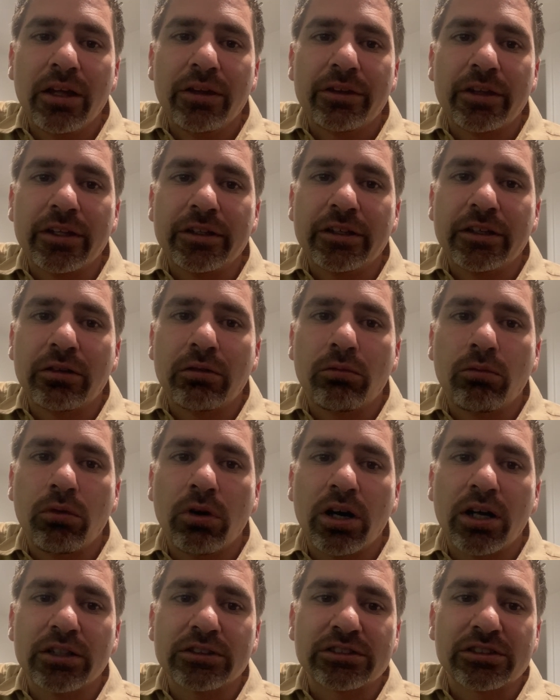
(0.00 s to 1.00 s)
They don't
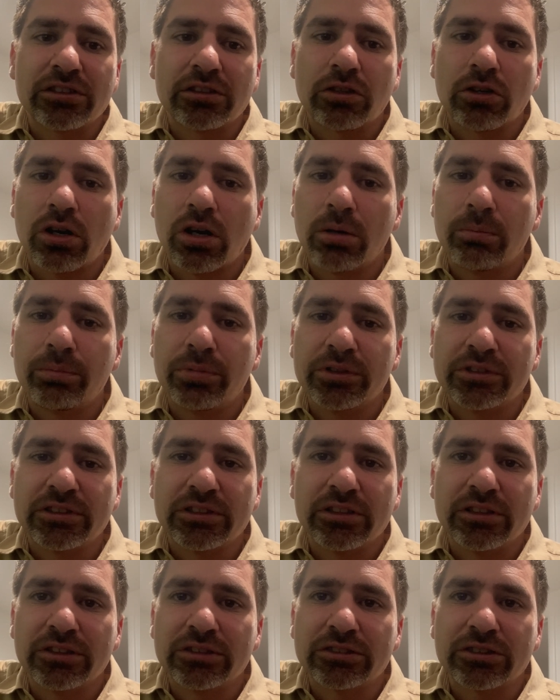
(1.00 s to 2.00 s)
want
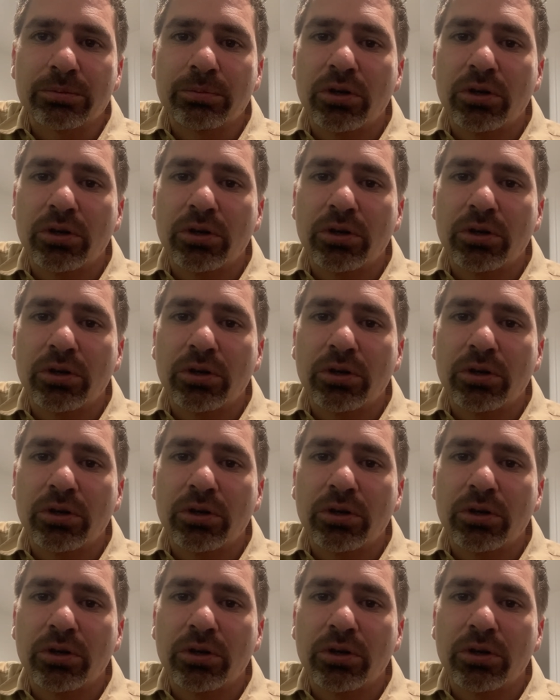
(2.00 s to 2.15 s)
incompetent